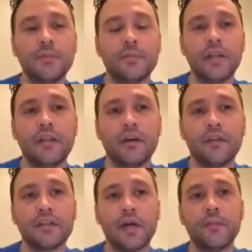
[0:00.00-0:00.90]
depending
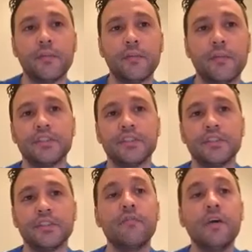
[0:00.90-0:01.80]
on the type of business you
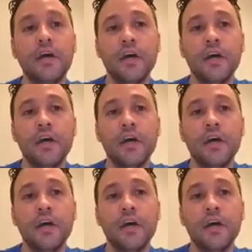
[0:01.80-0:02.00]
have.